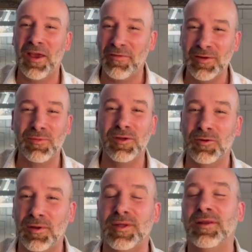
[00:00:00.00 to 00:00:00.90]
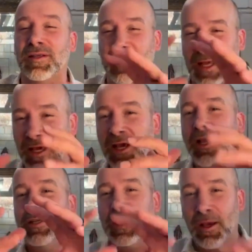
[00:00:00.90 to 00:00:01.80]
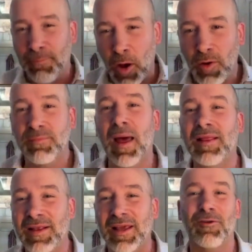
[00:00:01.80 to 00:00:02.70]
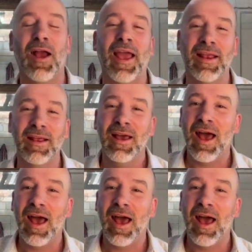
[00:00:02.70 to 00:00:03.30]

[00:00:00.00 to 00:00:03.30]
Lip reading: You have to build tools in the decompose melody, right?